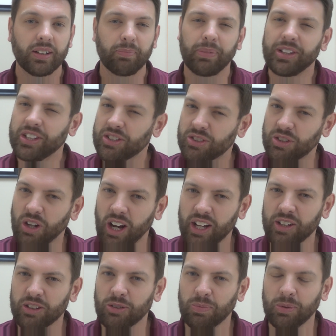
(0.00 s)
But the
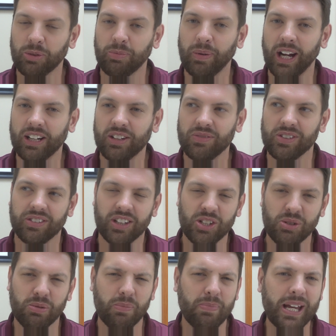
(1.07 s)
daughter's perspective is that
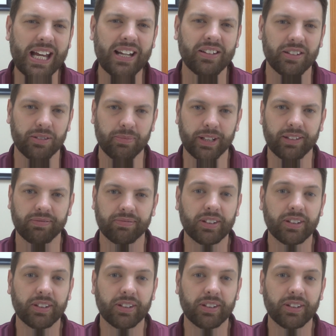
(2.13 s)
you abandoned me,